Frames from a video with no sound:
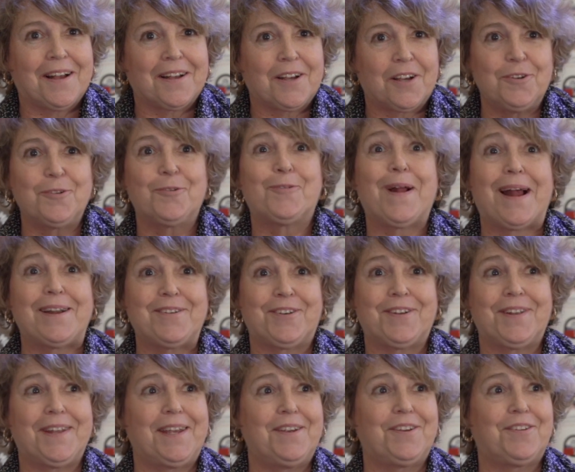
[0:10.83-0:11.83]

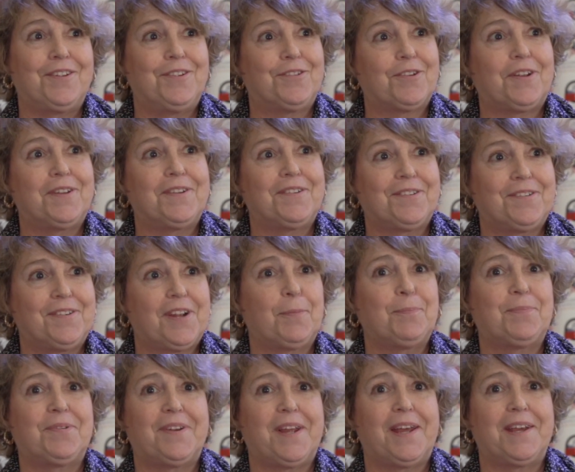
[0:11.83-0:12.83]
congratulations on the
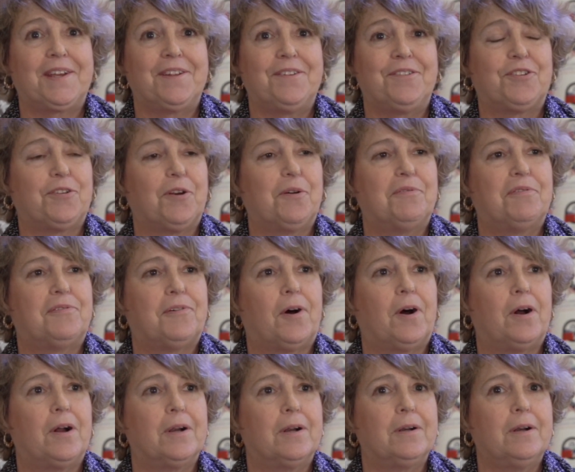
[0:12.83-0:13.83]
steps taken so
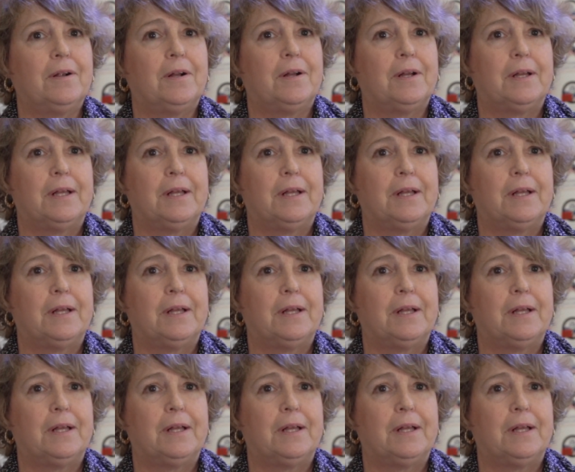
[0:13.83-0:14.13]
far,